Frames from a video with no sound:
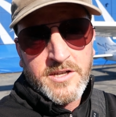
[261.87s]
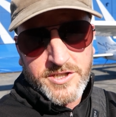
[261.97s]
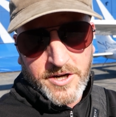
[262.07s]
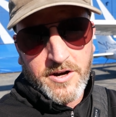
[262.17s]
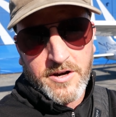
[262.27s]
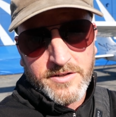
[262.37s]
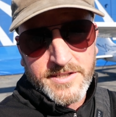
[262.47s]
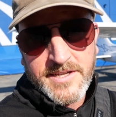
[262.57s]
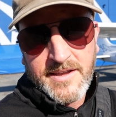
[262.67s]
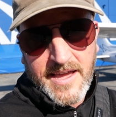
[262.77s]

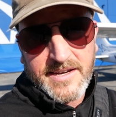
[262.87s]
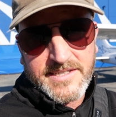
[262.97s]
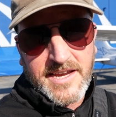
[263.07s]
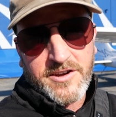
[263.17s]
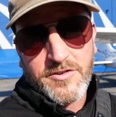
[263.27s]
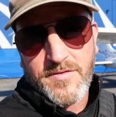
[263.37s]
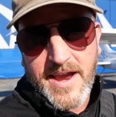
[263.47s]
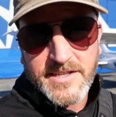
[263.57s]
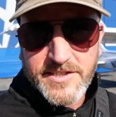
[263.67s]
turns at a standard rate.